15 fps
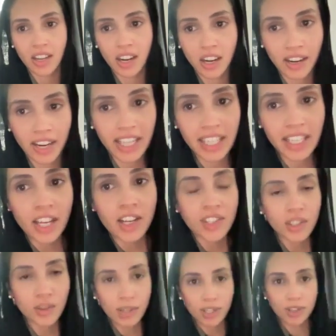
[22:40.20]
All right.
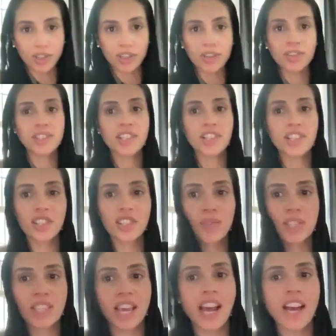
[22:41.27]
So a neurosurgeon
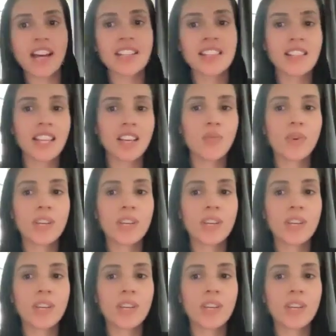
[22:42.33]
was asked, like,